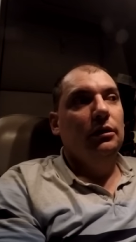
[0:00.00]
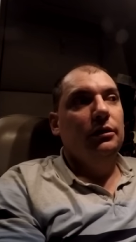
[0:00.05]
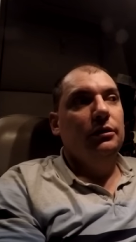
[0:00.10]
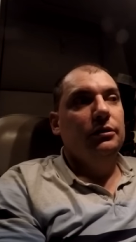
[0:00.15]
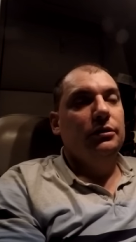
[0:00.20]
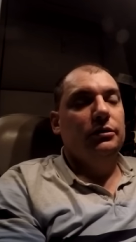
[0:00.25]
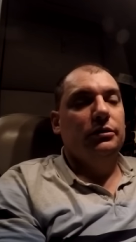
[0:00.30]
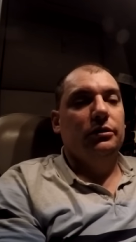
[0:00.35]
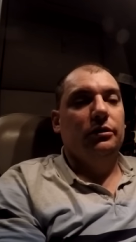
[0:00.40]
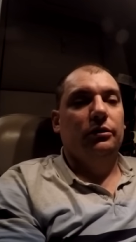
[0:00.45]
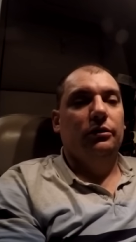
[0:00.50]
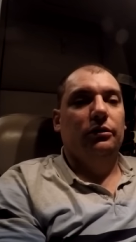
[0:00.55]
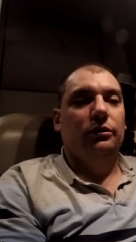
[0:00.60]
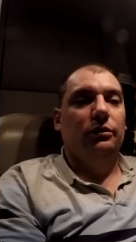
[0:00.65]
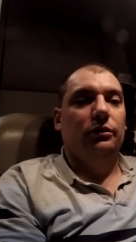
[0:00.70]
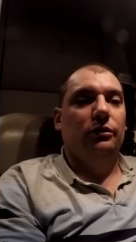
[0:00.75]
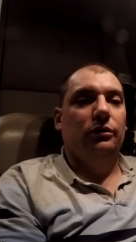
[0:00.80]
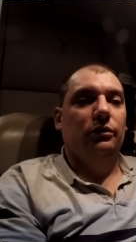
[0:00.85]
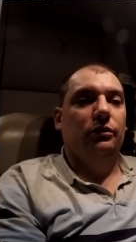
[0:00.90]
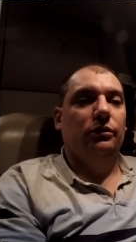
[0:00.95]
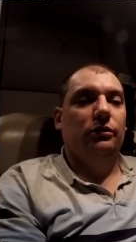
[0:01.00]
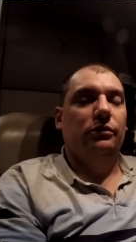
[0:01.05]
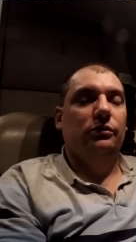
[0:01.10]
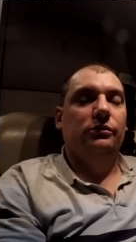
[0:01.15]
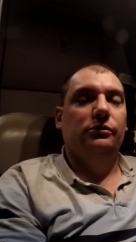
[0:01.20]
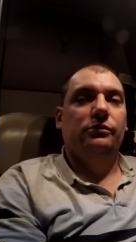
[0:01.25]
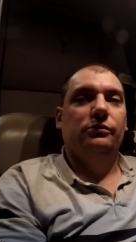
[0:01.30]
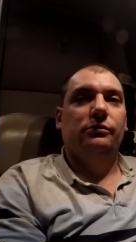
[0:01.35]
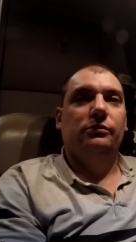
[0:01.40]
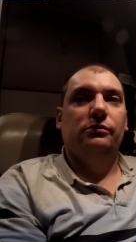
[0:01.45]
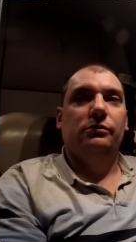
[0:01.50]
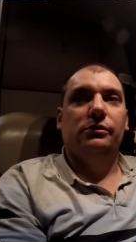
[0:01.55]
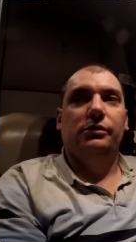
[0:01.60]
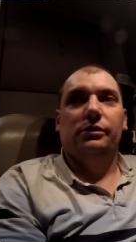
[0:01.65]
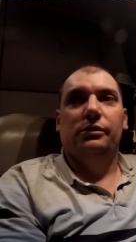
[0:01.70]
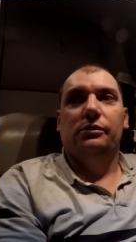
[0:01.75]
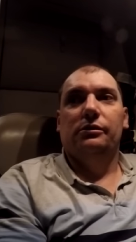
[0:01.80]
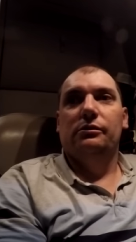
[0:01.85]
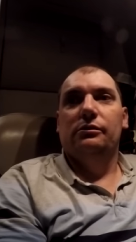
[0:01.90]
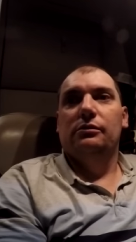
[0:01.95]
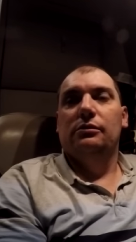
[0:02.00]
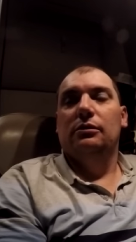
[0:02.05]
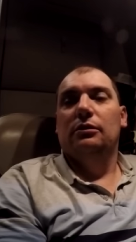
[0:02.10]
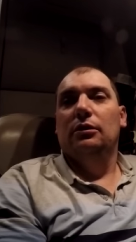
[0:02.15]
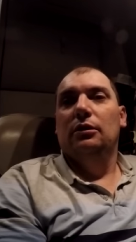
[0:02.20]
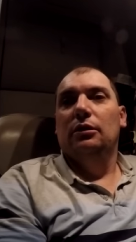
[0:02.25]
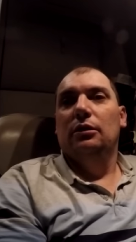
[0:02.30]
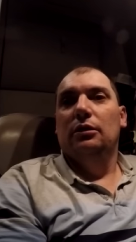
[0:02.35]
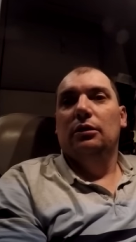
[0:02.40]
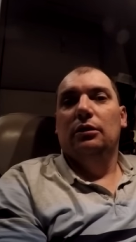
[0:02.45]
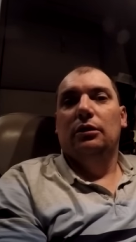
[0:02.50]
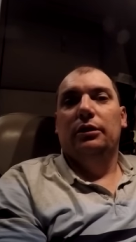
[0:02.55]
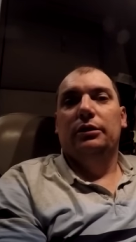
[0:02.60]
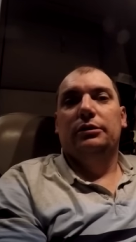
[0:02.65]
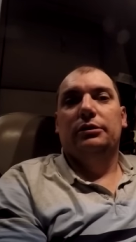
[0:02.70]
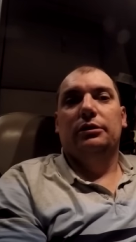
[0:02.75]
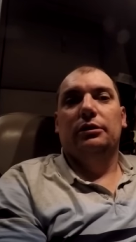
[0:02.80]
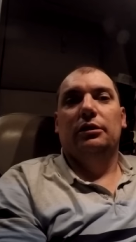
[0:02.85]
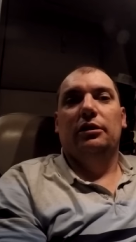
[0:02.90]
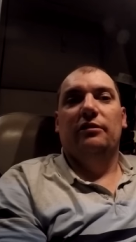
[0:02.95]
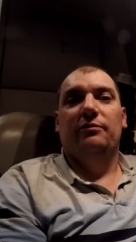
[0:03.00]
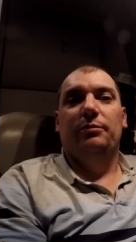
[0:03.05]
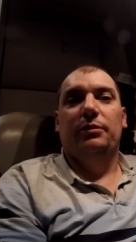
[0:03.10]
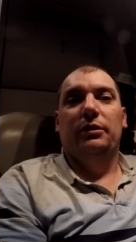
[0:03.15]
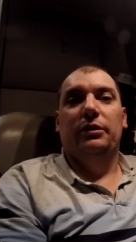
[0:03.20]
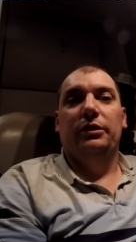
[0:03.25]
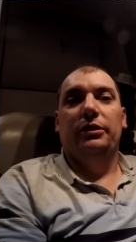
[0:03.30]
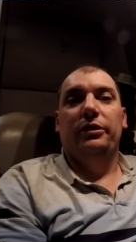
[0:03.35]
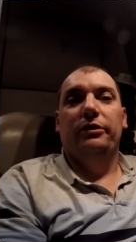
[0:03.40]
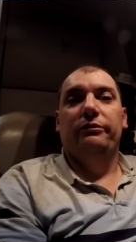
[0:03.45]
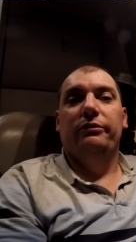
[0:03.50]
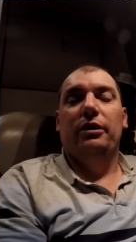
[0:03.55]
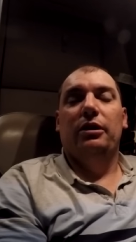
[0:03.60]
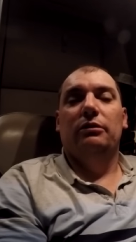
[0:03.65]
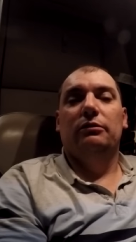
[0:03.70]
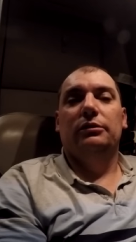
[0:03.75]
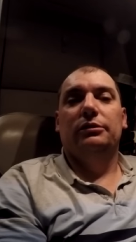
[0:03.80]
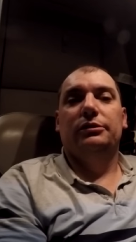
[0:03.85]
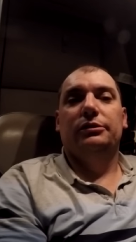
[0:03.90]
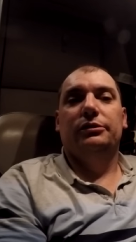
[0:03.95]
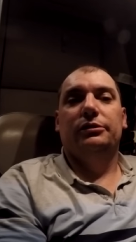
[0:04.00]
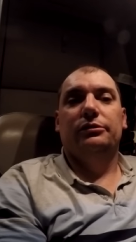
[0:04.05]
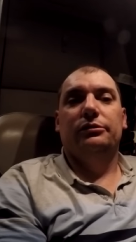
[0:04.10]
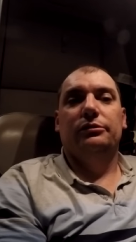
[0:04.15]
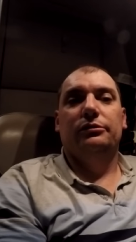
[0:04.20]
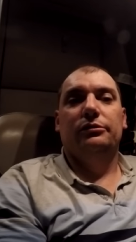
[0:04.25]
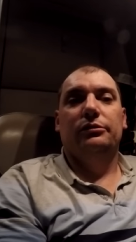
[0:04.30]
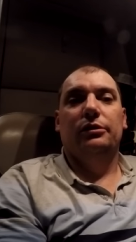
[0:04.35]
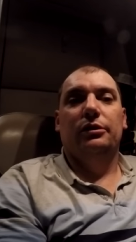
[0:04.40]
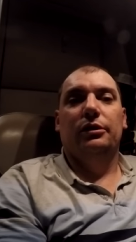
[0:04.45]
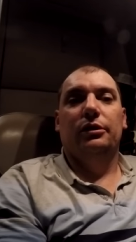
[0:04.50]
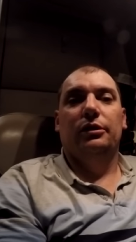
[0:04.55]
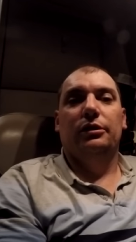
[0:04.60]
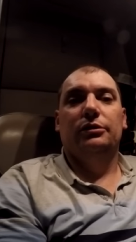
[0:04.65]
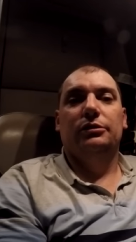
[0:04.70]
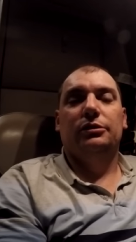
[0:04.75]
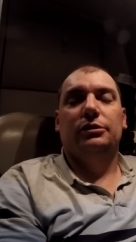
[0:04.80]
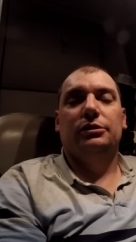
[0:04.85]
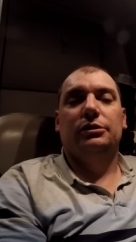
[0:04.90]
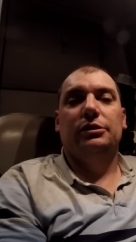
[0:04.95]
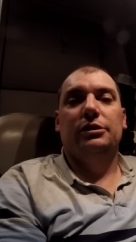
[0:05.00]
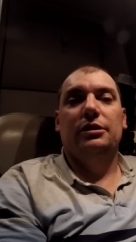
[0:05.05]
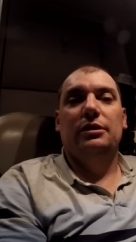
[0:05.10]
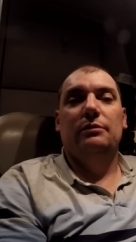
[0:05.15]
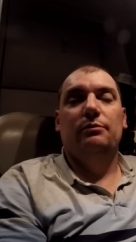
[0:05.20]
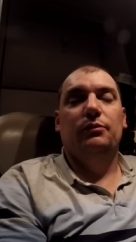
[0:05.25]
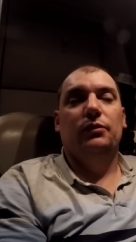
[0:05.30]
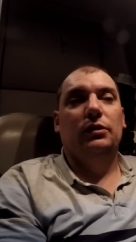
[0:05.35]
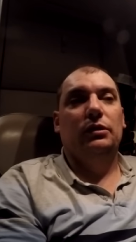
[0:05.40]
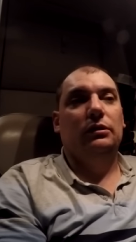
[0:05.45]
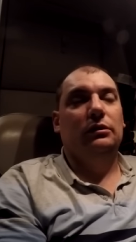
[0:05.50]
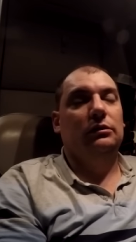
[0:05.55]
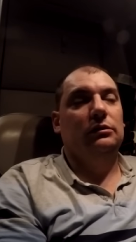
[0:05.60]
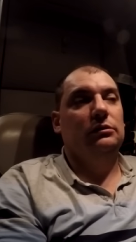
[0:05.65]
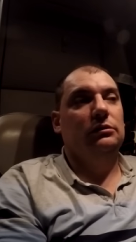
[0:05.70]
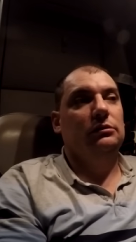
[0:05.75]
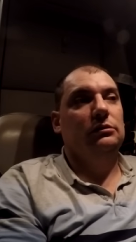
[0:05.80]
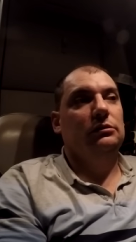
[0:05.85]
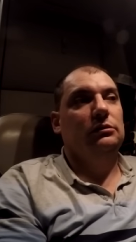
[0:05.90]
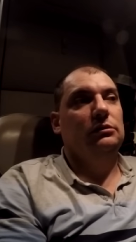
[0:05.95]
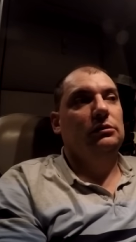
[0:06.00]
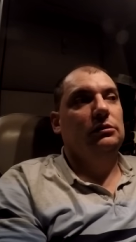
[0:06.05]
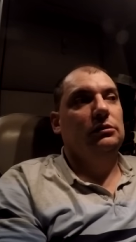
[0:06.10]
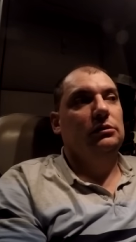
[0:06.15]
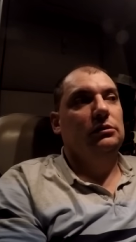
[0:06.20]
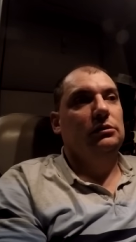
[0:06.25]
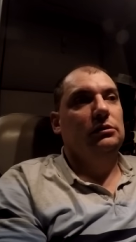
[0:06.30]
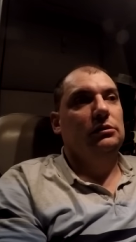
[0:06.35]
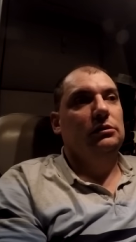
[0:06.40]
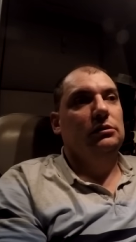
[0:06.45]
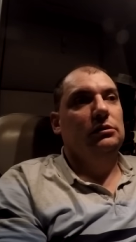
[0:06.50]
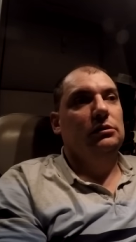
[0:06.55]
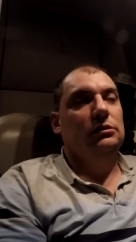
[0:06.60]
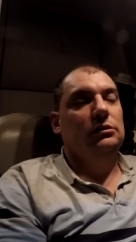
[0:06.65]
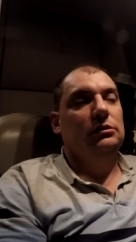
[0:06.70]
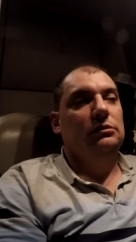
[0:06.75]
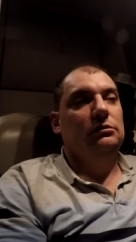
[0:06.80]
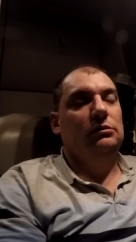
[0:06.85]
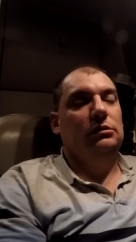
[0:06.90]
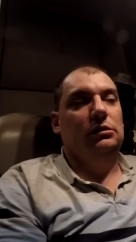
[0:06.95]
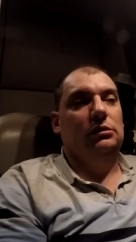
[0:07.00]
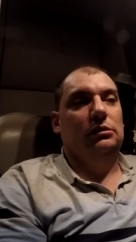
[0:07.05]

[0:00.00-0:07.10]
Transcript: So you know, I still have plenty of hours to uh, sleep and. Yeah,